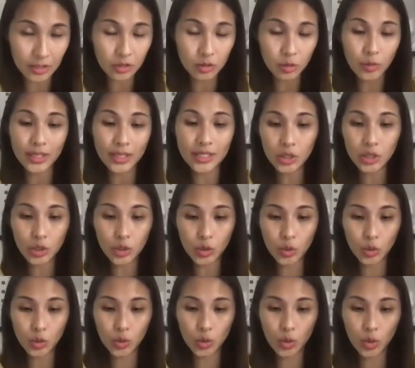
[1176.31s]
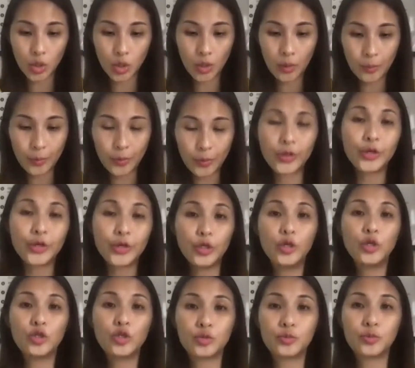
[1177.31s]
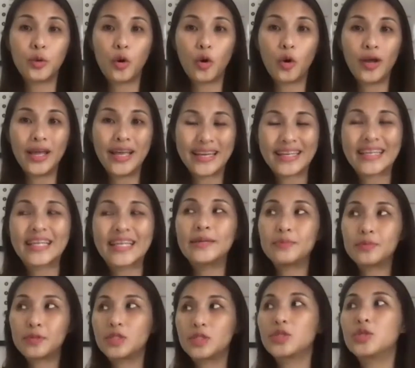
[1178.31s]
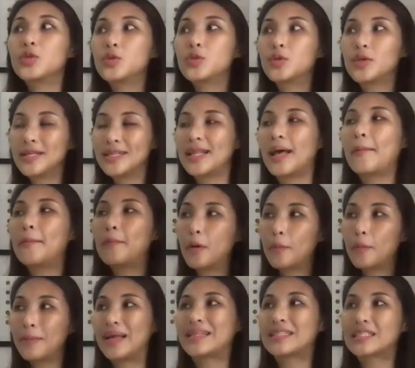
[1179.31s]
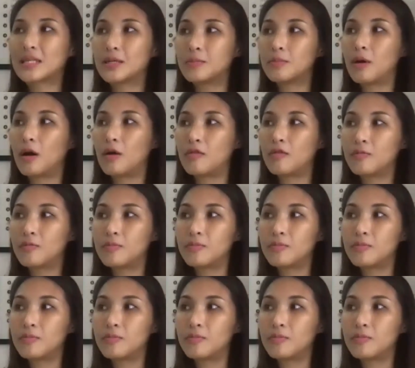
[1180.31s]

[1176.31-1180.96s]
So when you produce more, it keeps you in that momentum of